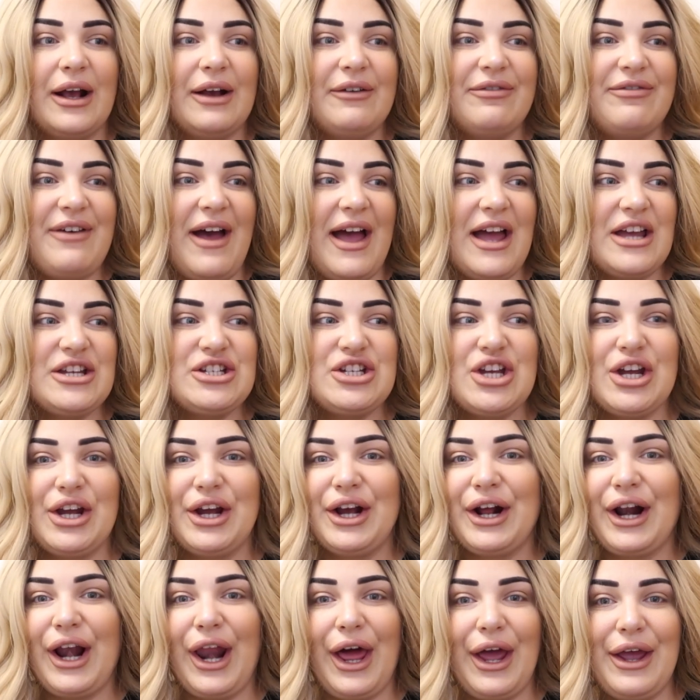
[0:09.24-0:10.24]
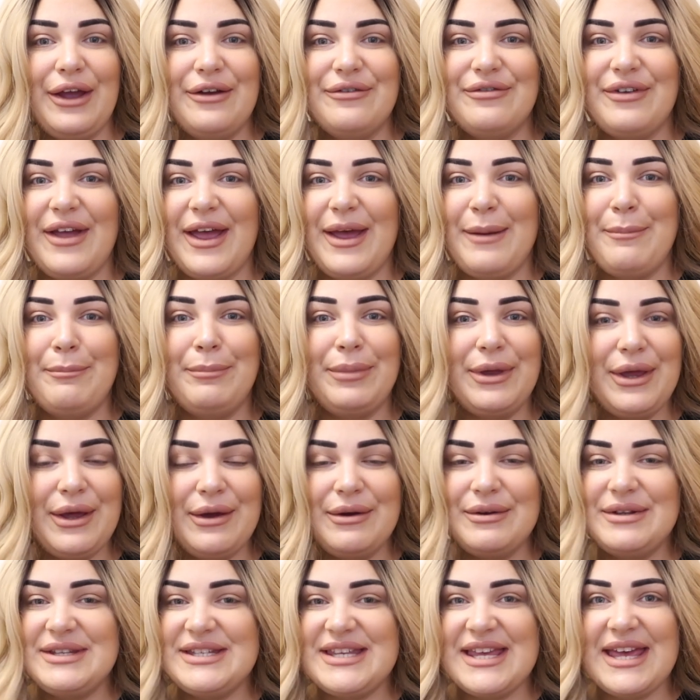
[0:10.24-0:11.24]
fashion, clothing,
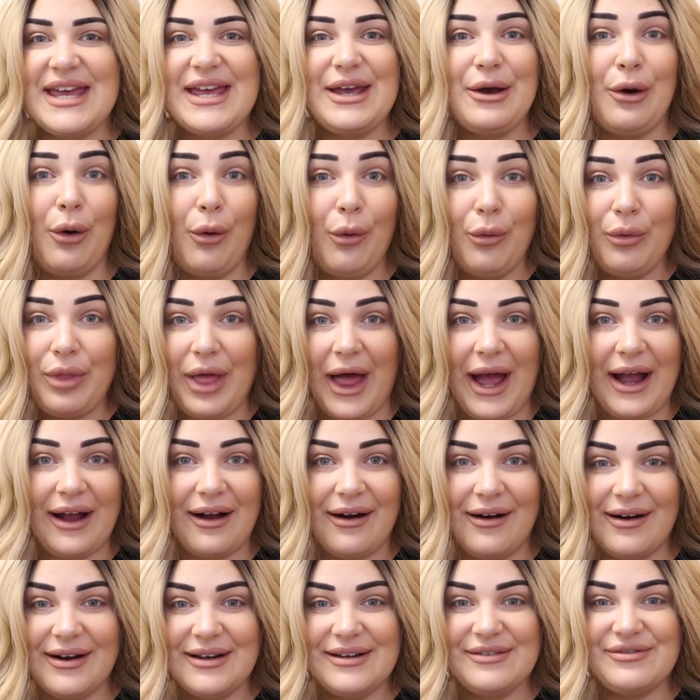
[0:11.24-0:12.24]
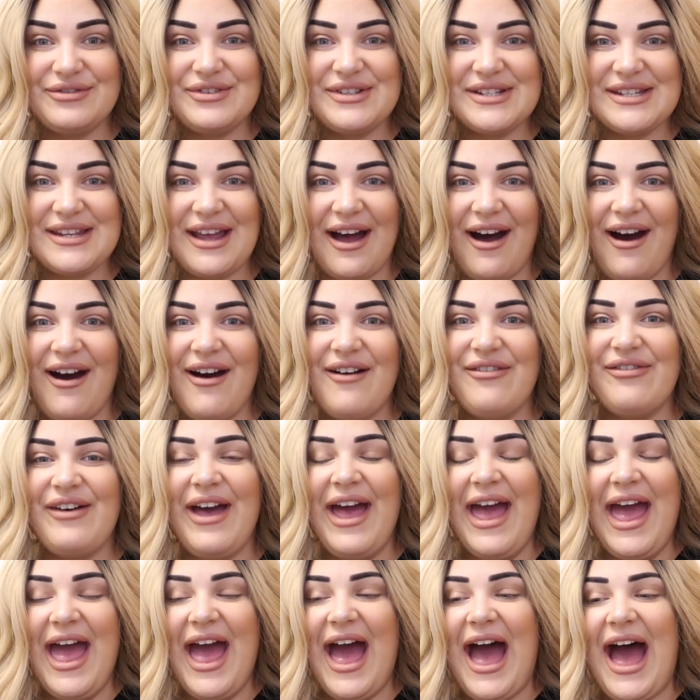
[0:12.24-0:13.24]
beauty, all that kind of stuff.
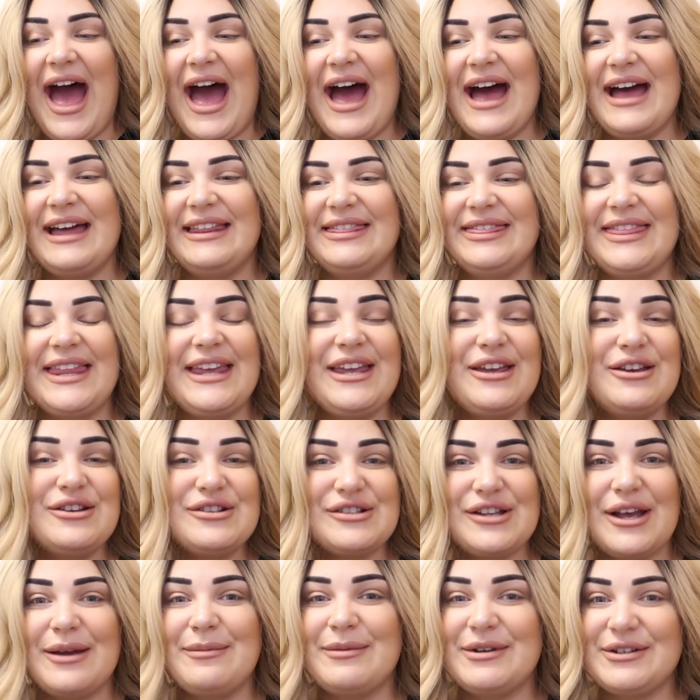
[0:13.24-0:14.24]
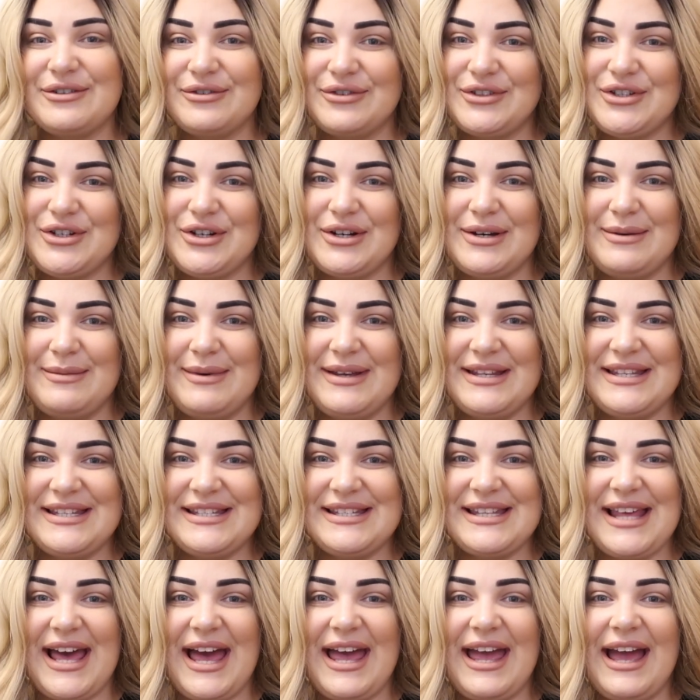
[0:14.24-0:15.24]
And thank you so much for joining me
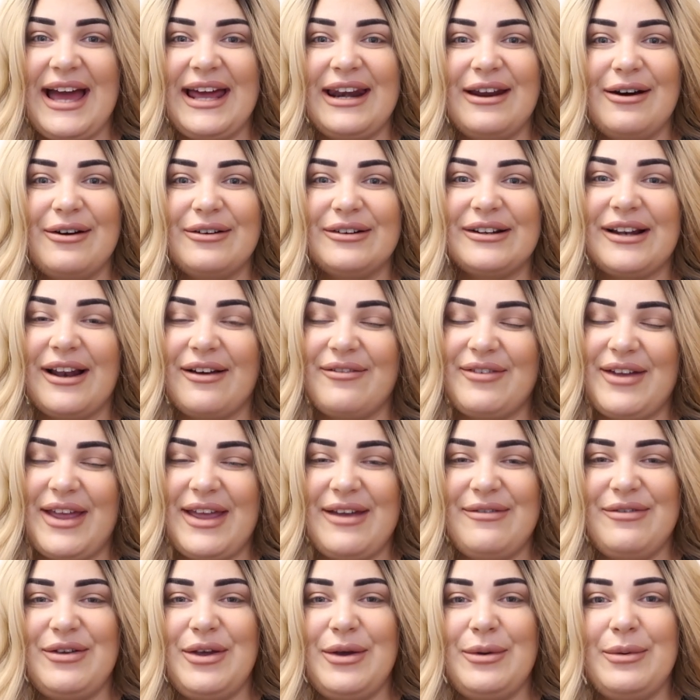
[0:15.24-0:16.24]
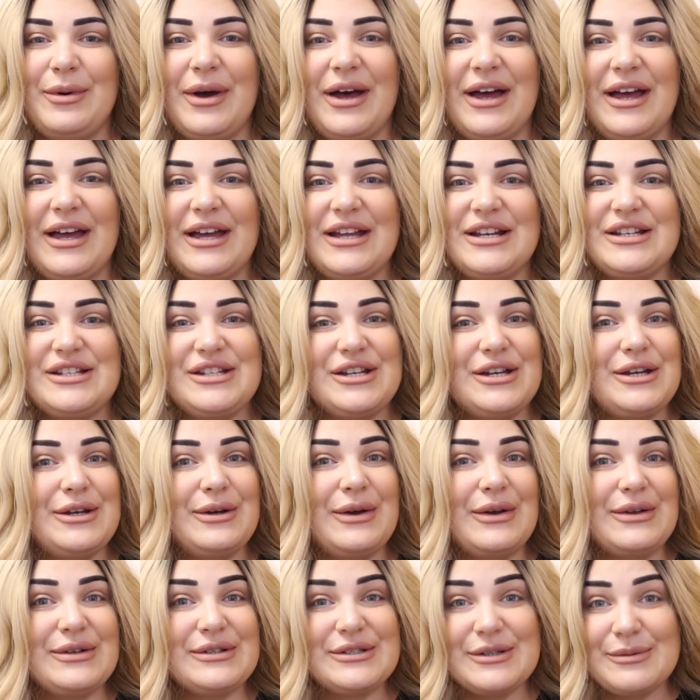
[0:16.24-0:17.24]
today and I'd love it if you were
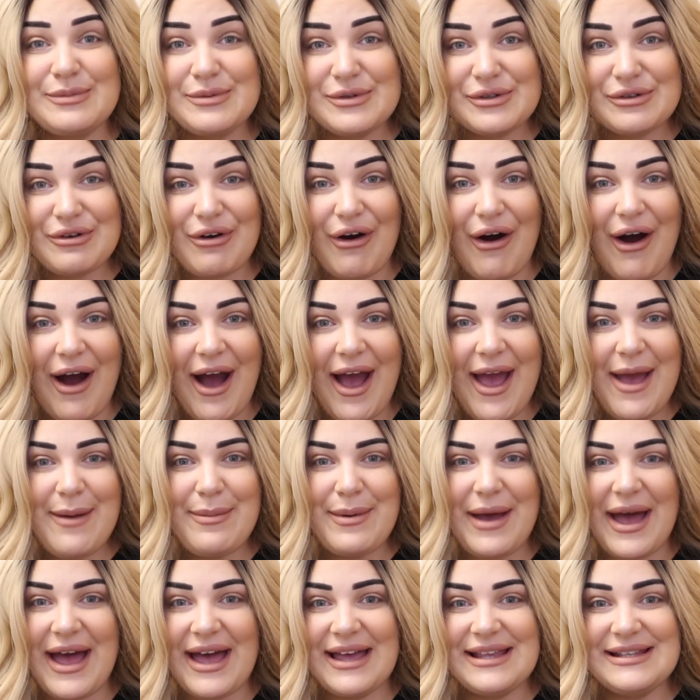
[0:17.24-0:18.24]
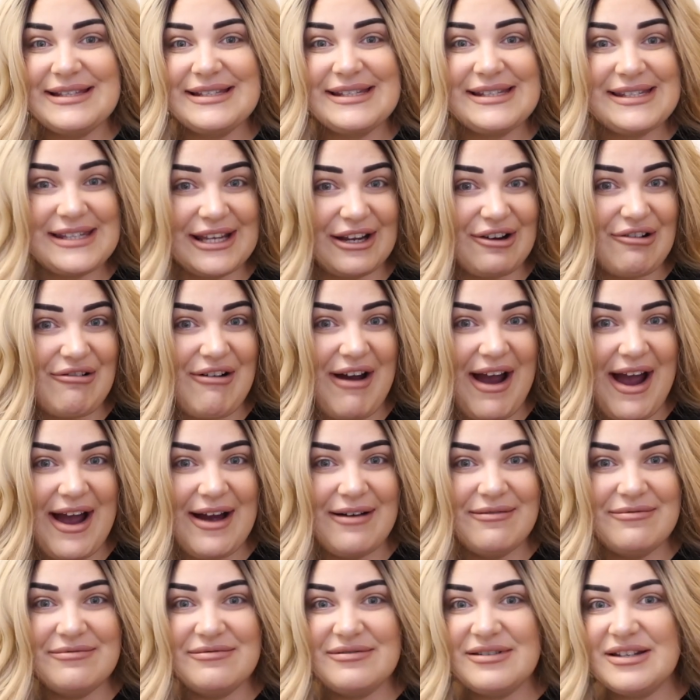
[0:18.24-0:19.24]
to subscribe and stick
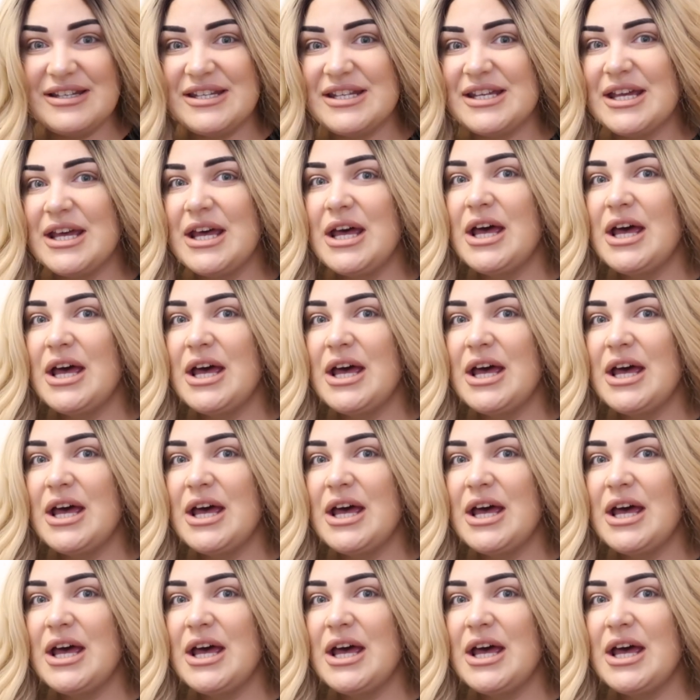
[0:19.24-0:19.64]
around.